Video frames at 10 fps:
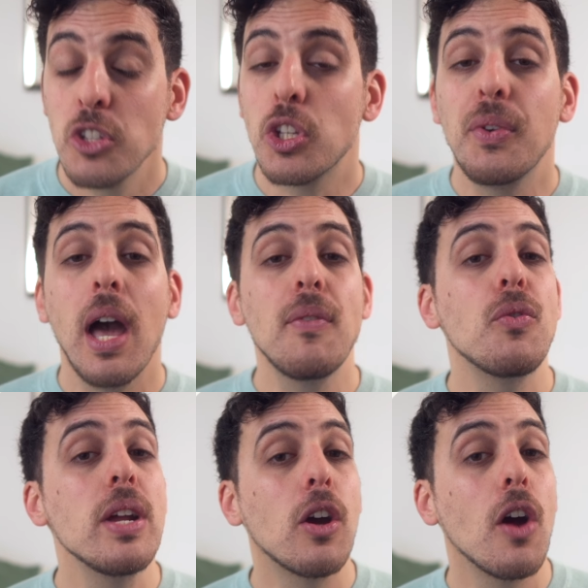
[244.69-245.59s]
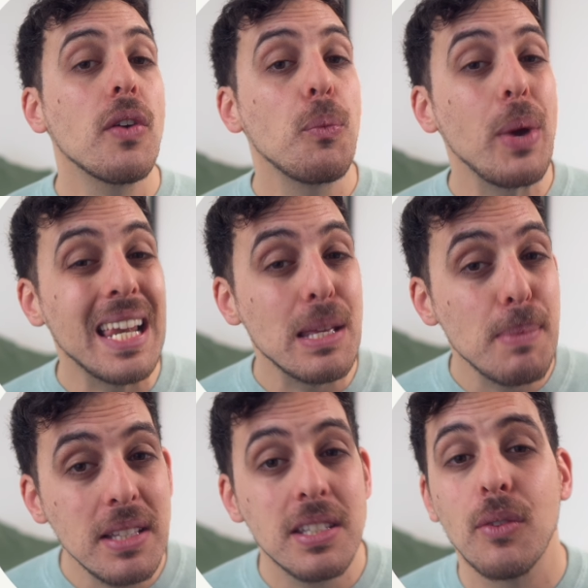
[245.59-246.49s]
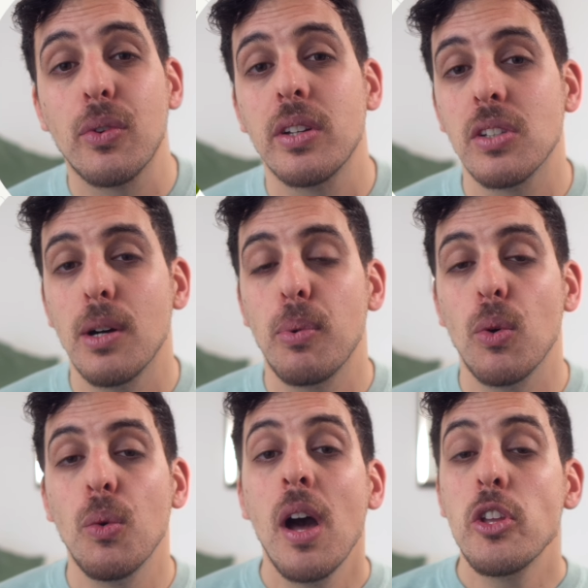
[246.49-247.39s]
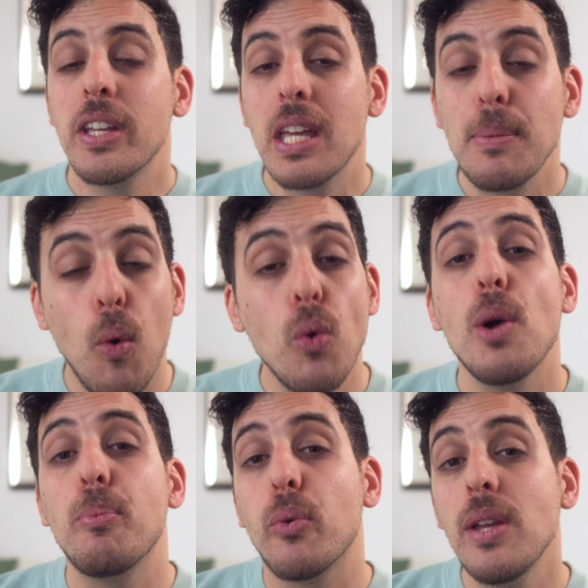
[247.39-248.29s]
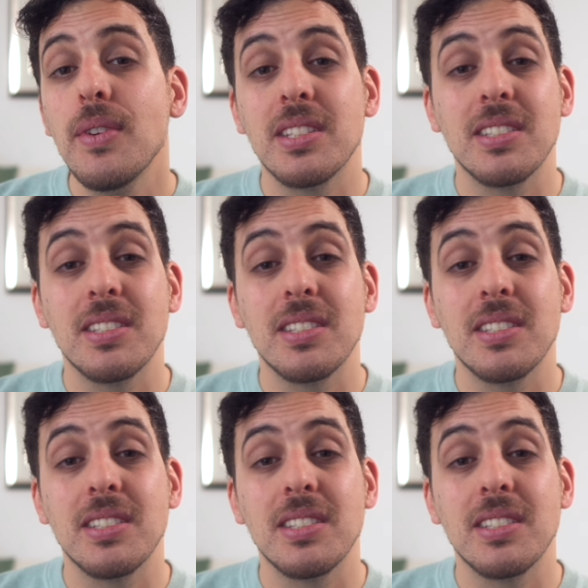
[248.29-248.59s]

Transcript: So if you have a recurring weekly meeting, for example, you can keep all your previous